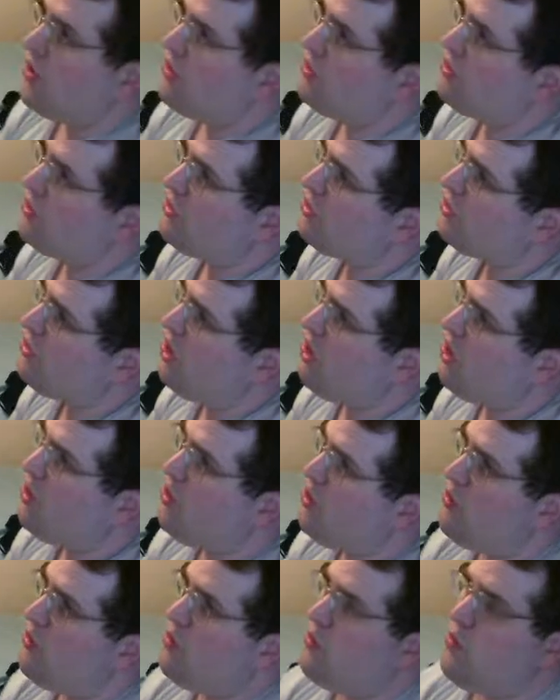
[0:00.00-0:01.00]

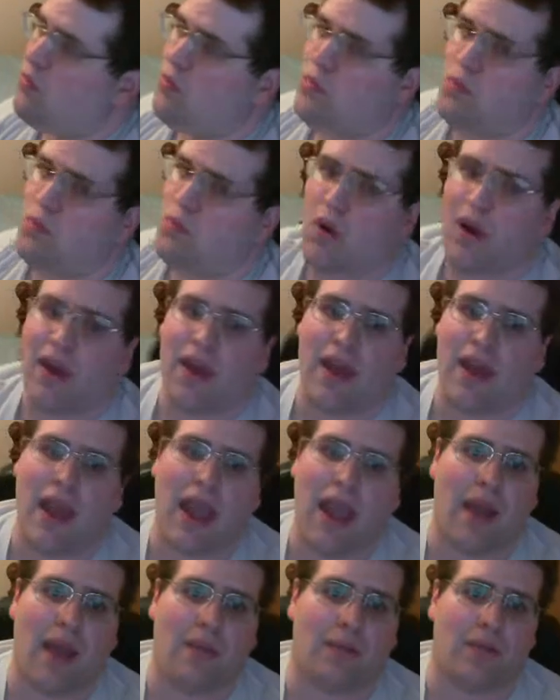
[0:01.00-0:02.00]
So what
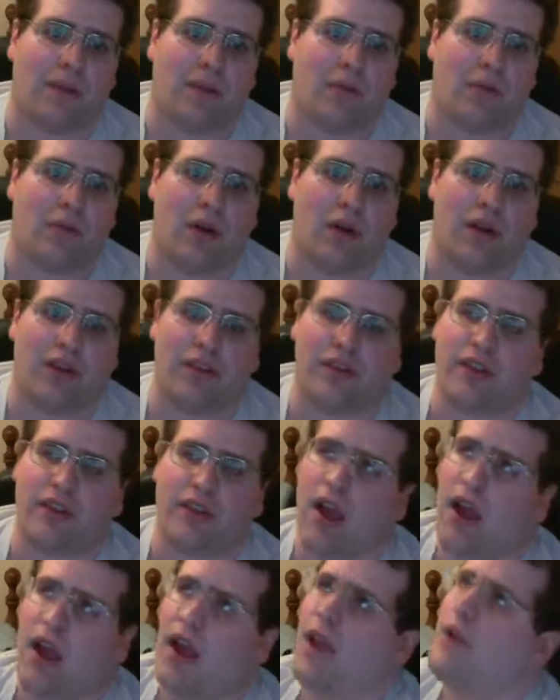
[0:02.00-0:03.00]
happened
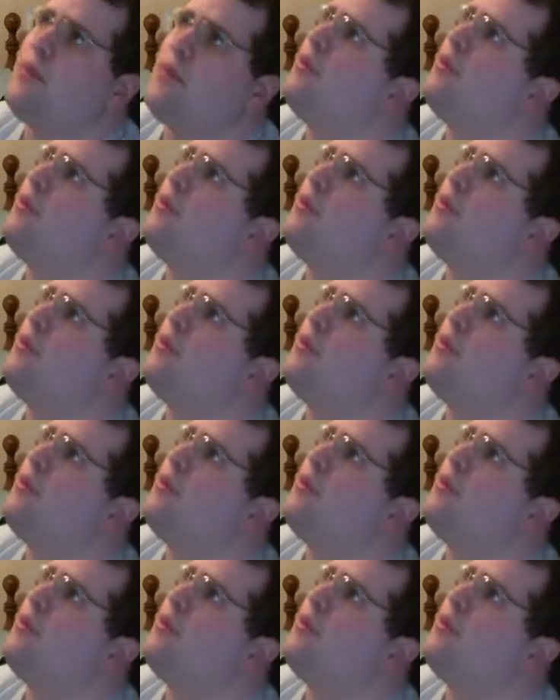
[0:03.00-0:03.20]
was, I